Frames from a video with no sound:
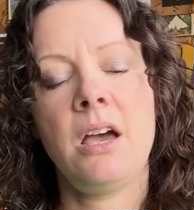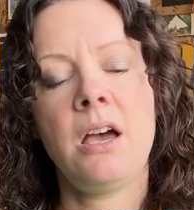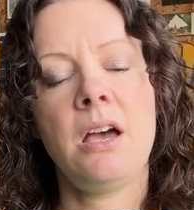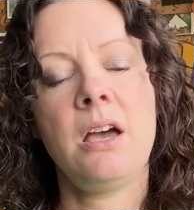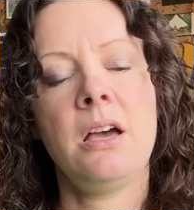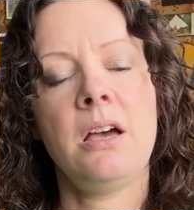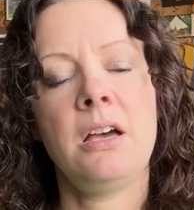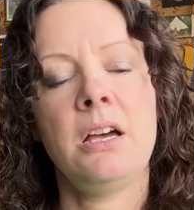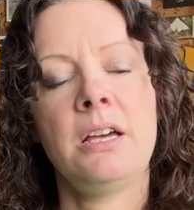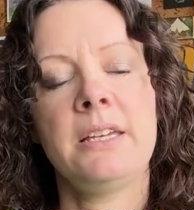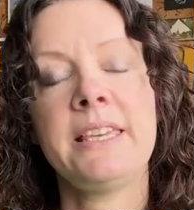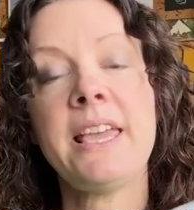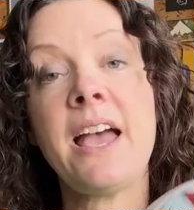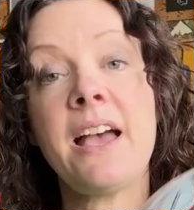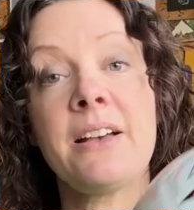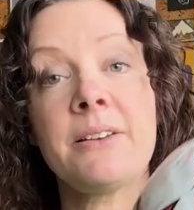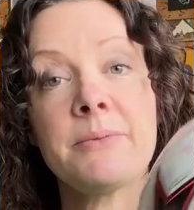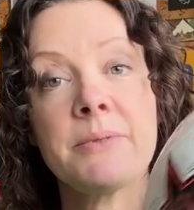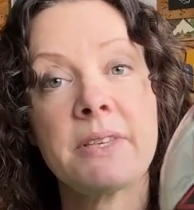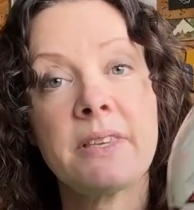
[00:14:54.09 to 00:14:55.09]

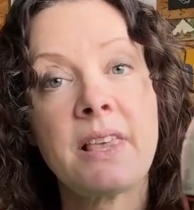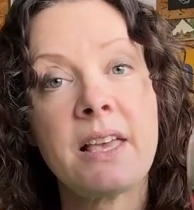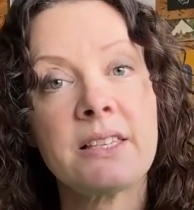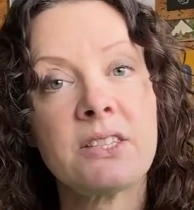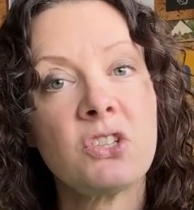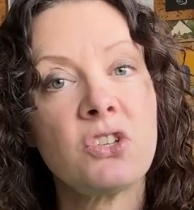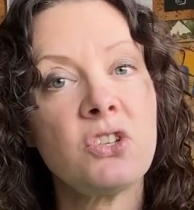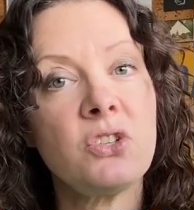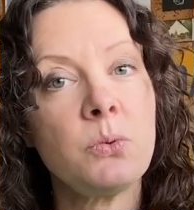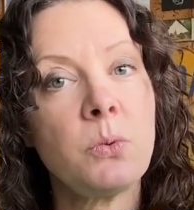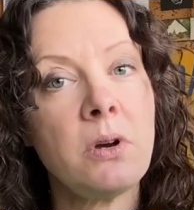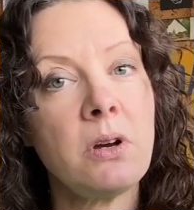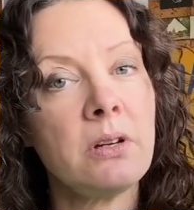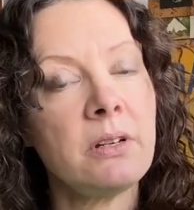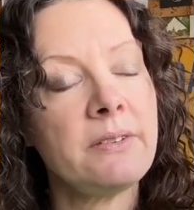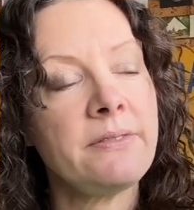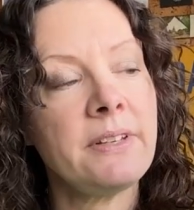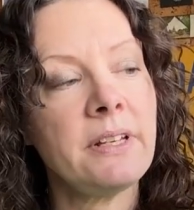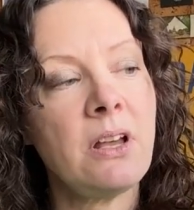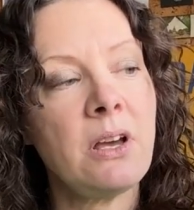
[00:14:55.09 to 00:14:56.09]
Yeah, so that's a good one
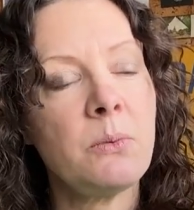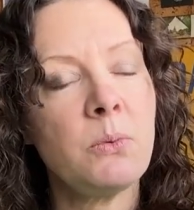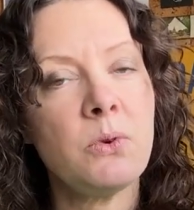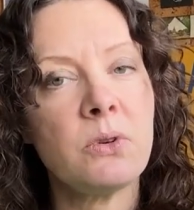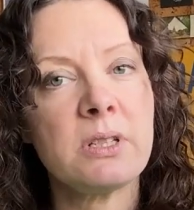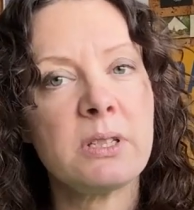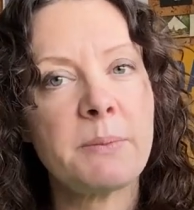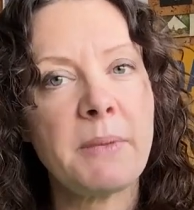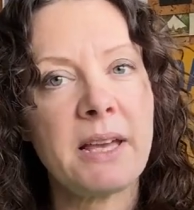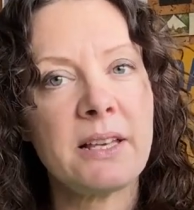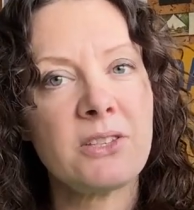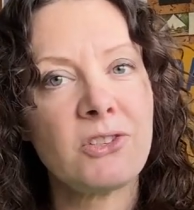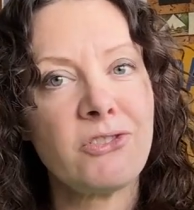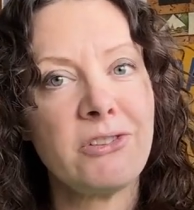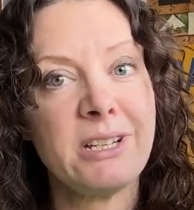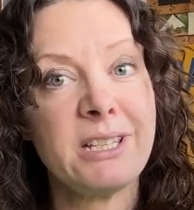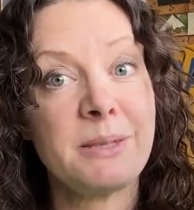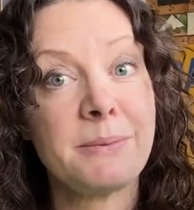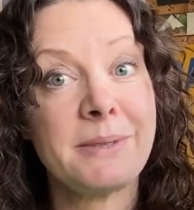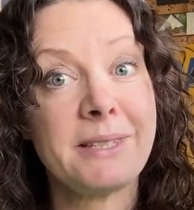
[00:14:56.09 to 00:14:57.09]
if you like Walker's Max
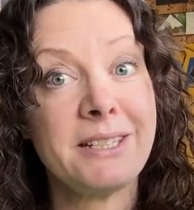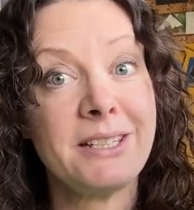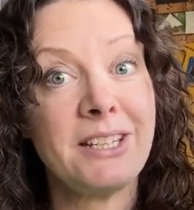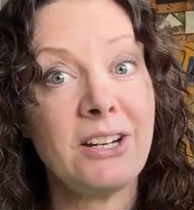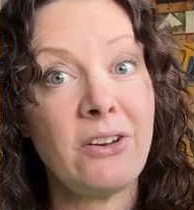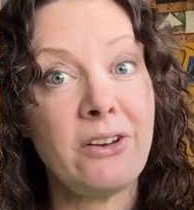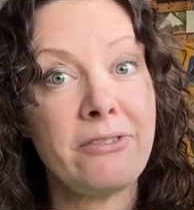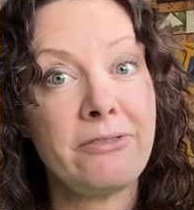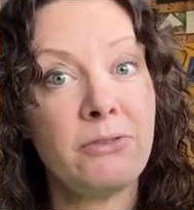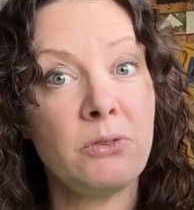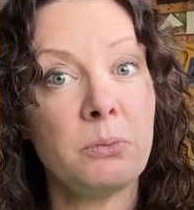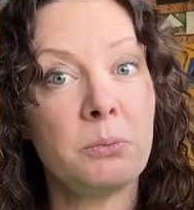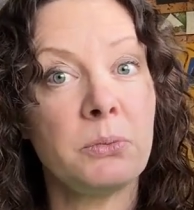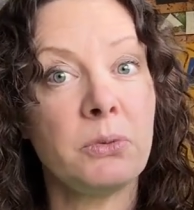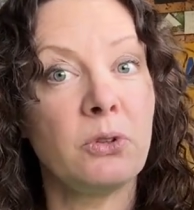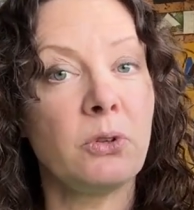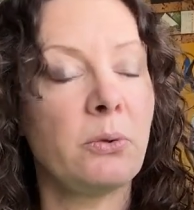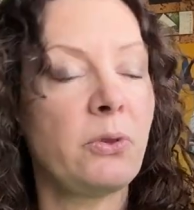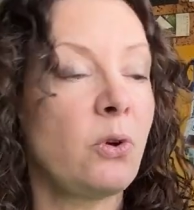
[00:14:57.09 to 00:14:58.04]
crisps and you like football.